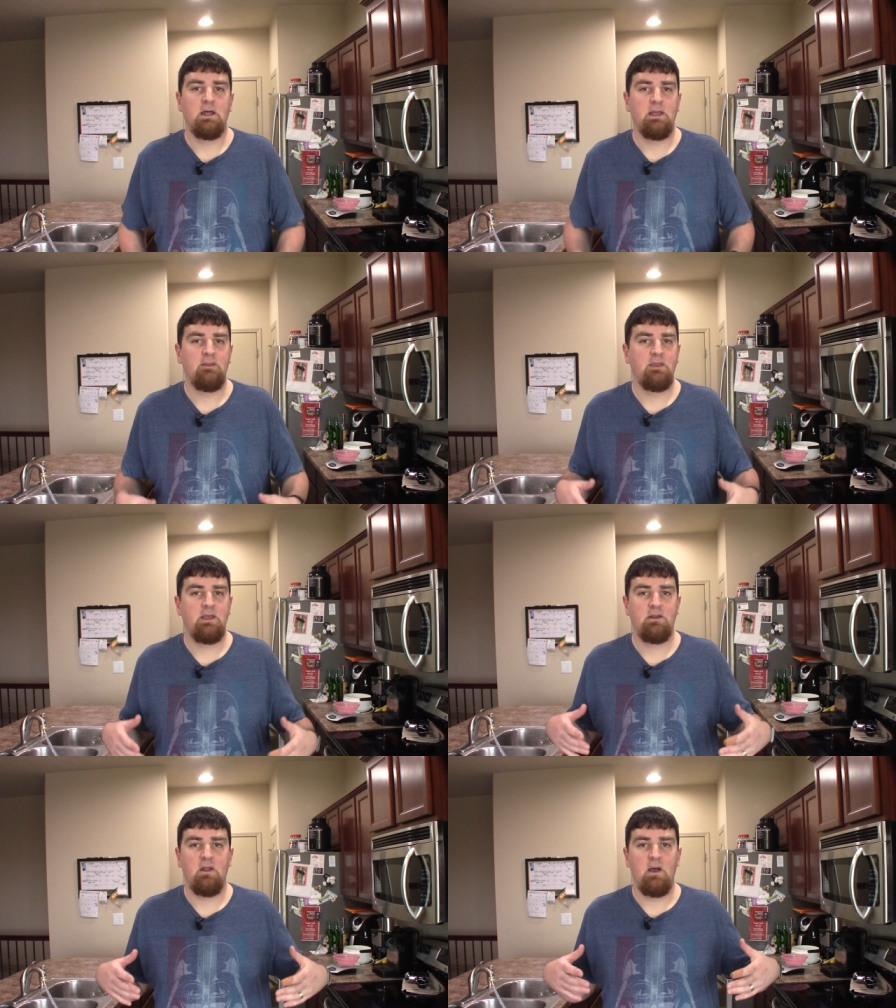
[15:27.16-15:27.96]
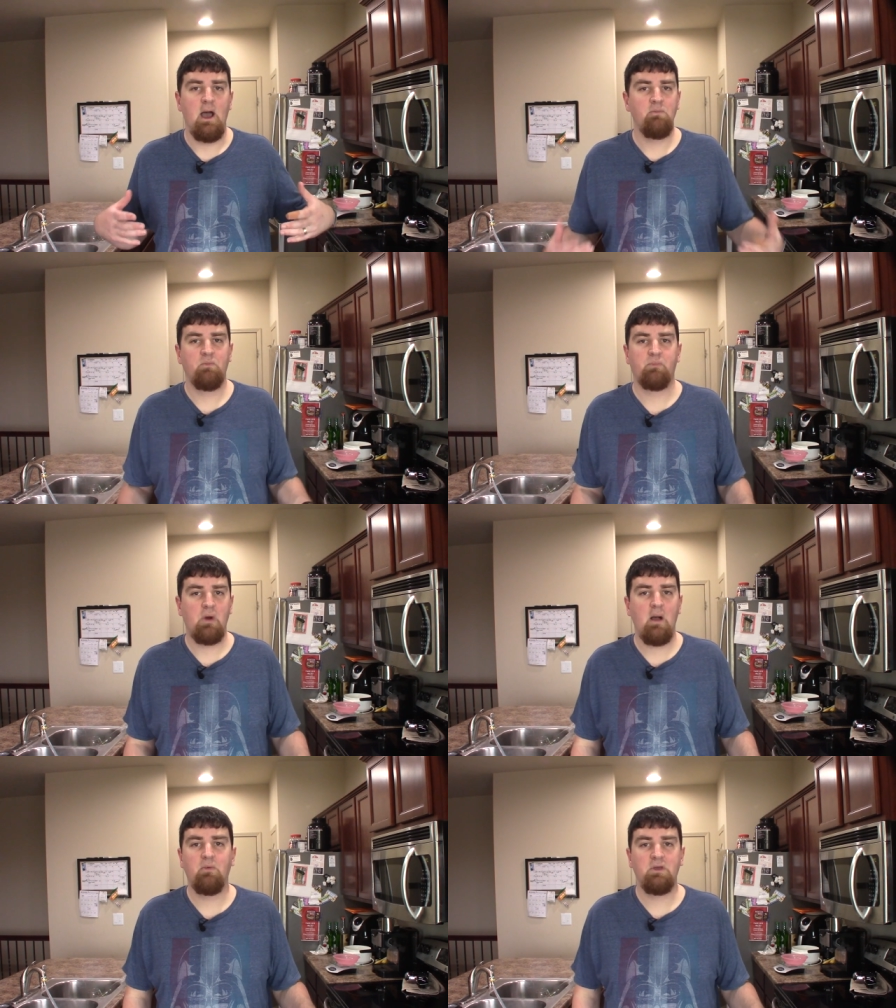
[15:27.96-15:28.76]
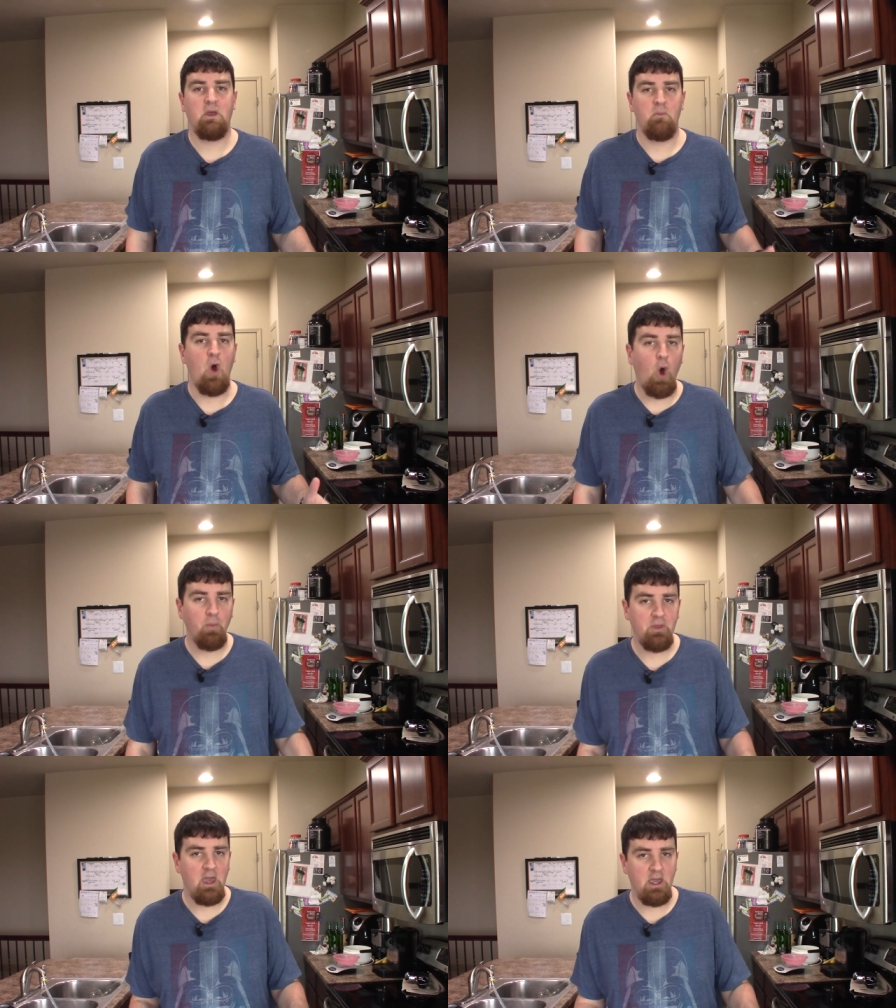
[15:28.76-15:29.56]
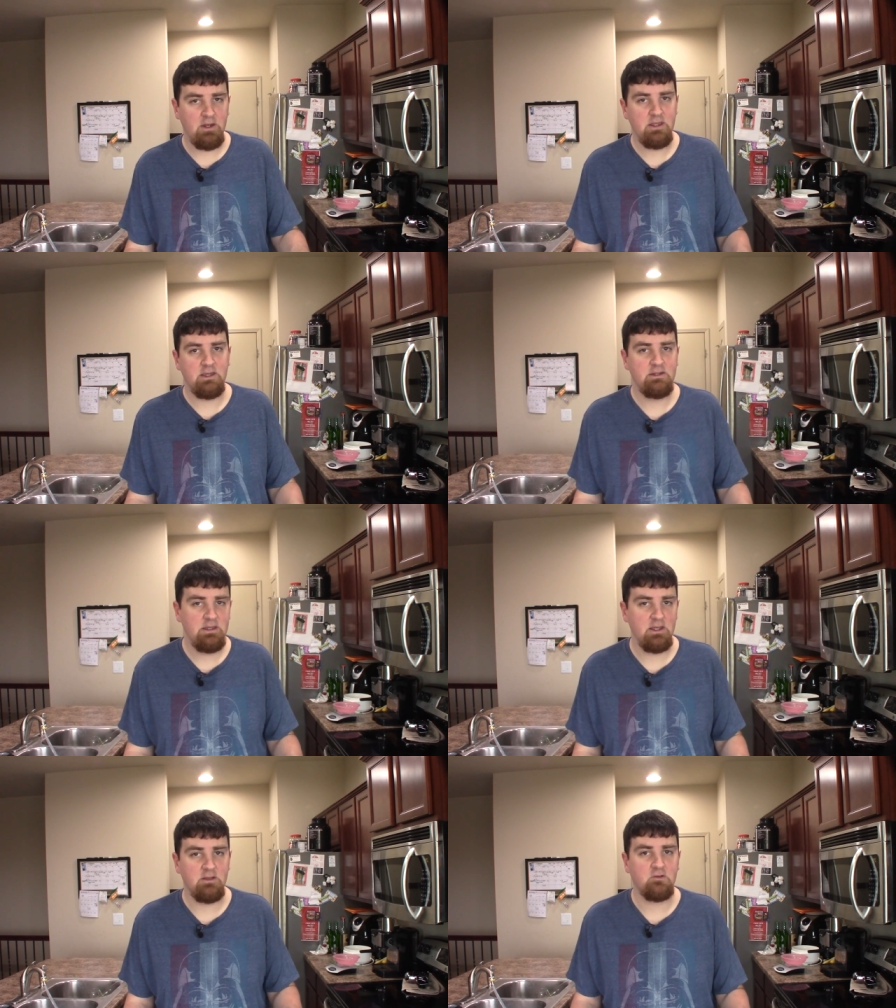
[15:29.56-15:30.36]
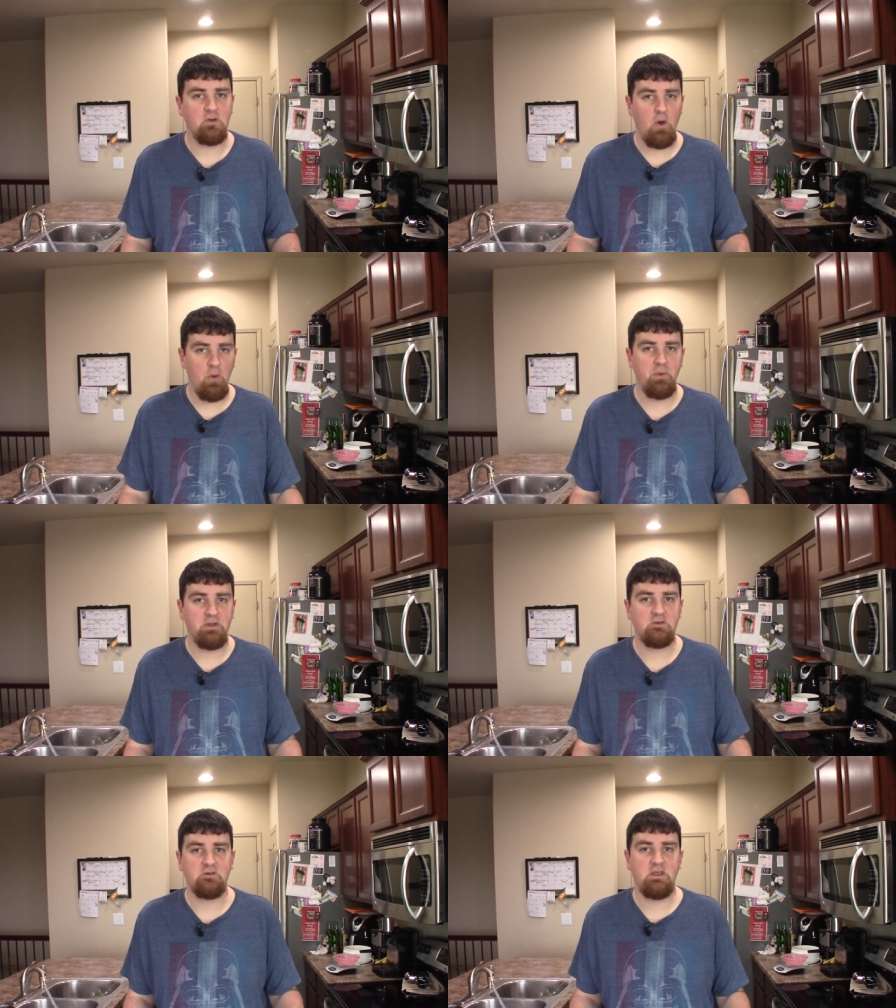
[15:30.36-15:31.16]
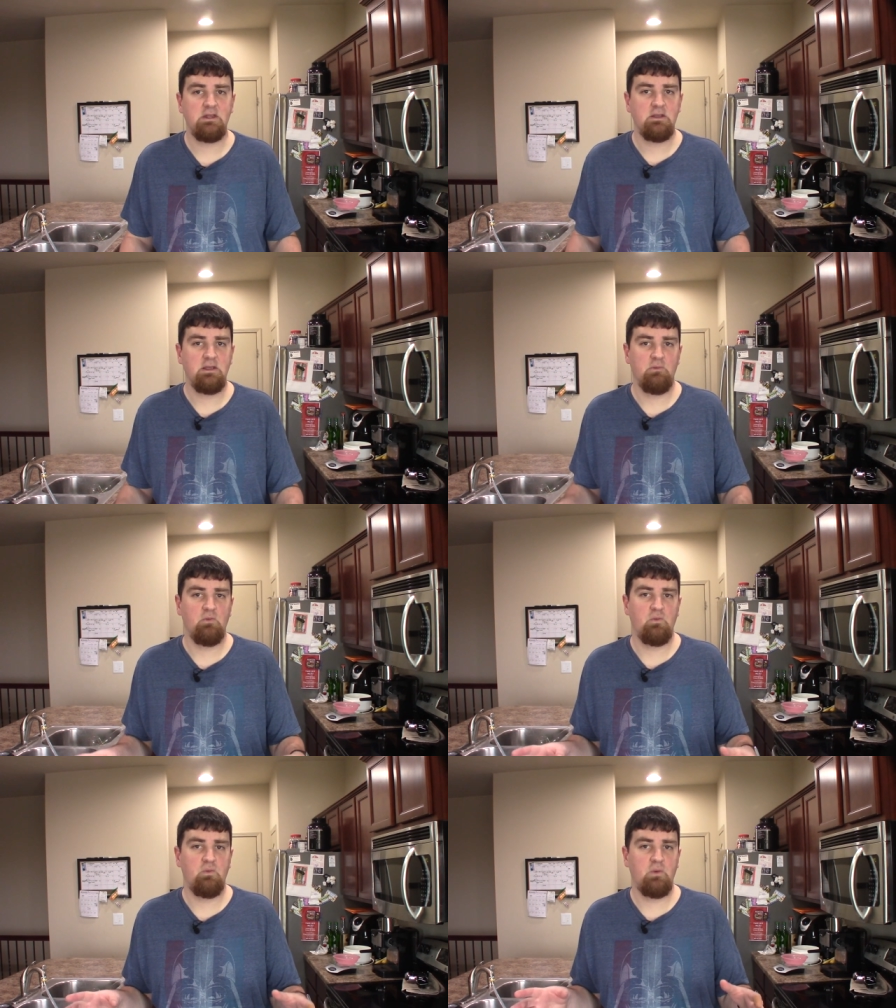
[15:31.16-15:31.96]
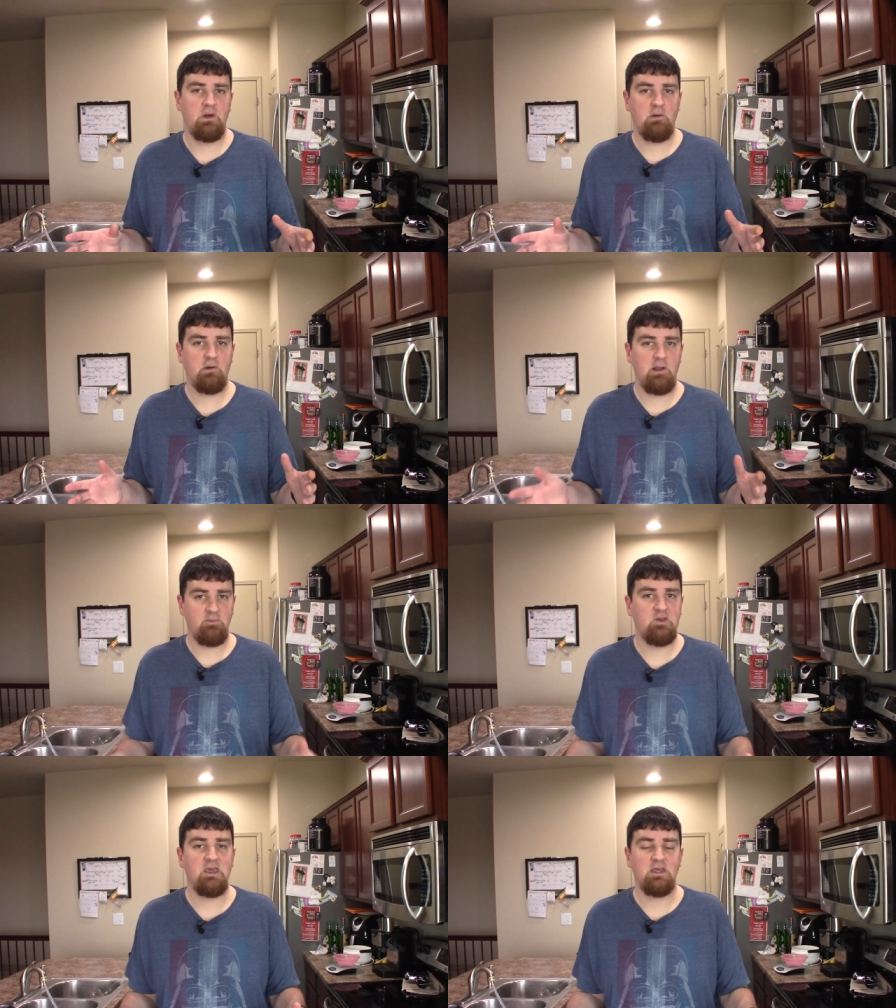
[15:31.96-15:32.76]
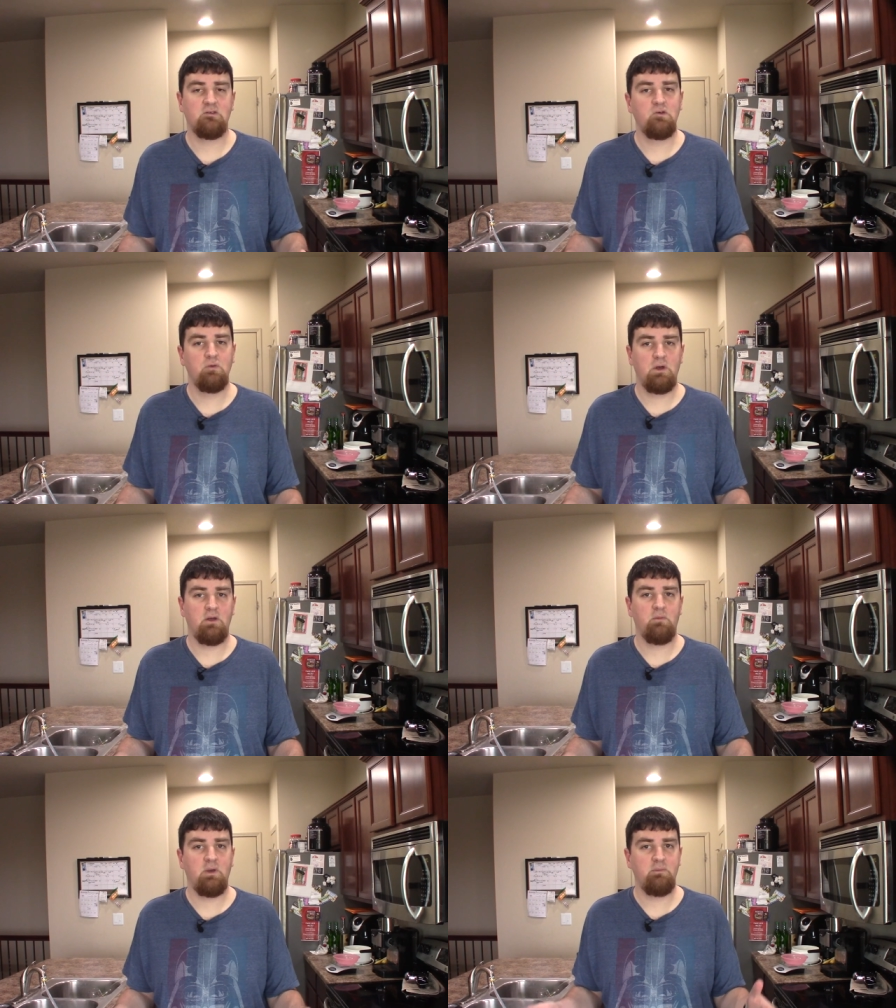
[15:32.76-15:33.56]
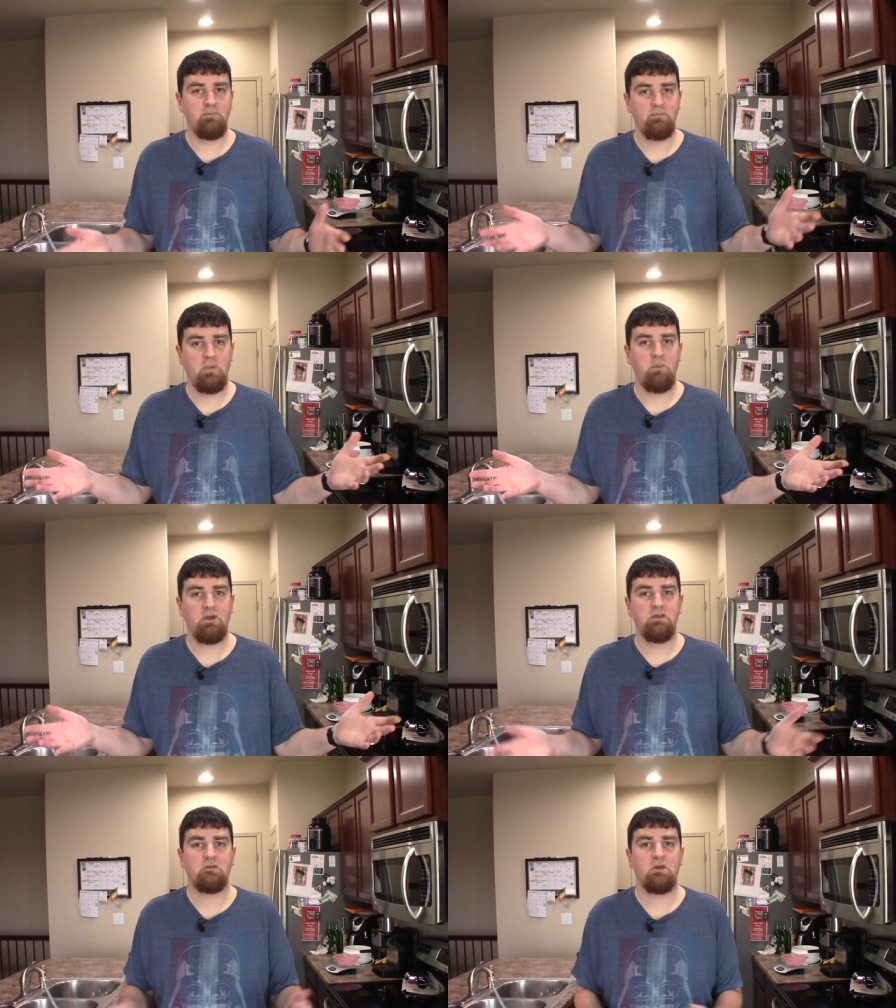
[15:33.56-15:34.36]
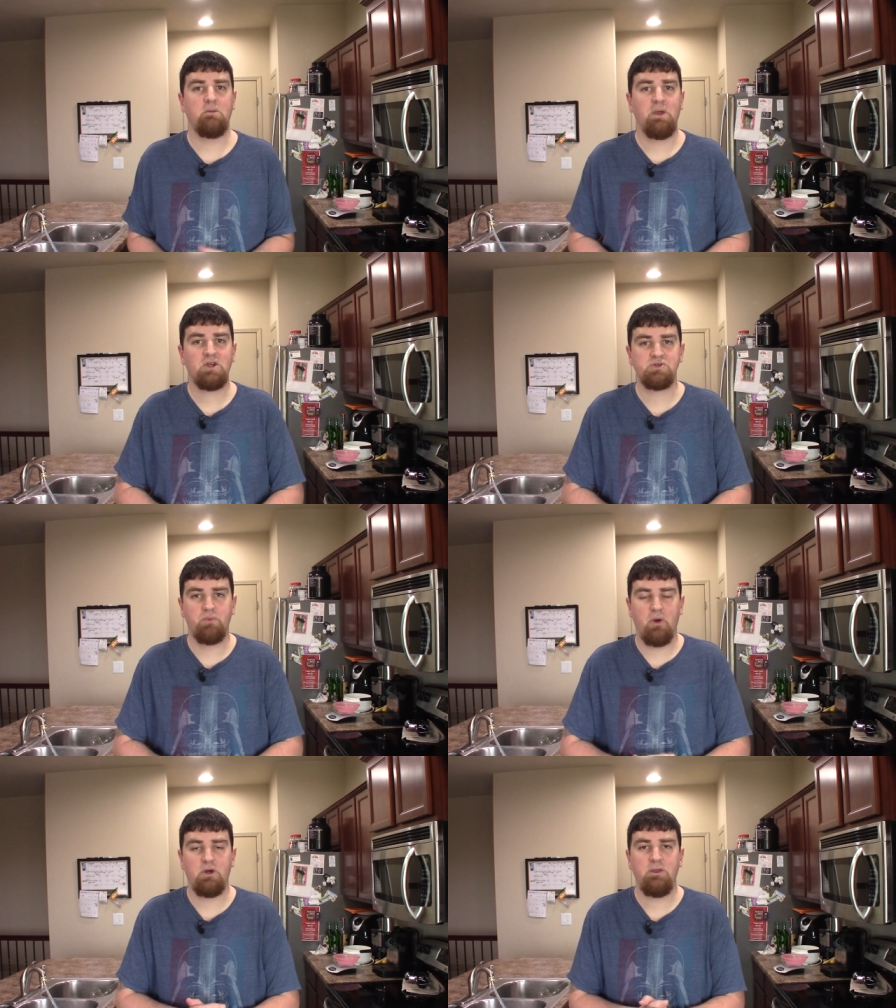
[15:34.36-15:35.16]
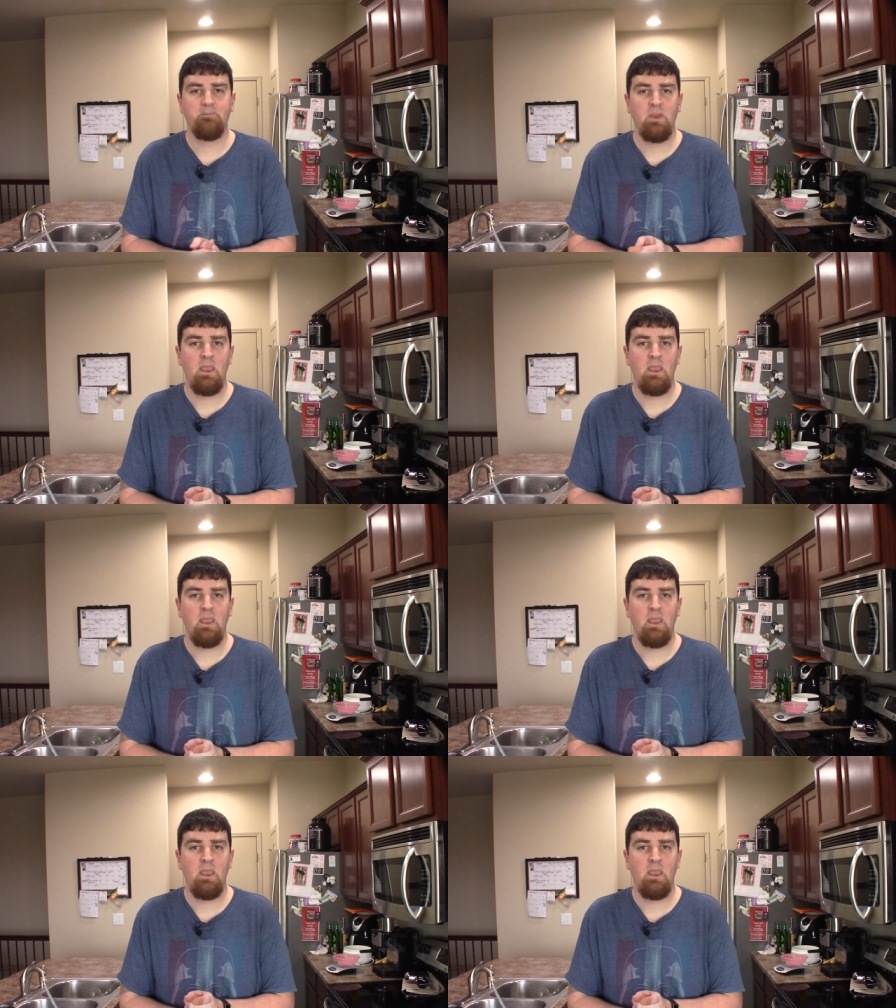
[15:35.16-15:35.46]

and then I'm probably I'm hope the the idea is the hope is is that whatever I'm taking it to uh, my my buddy's uh, bachelor party.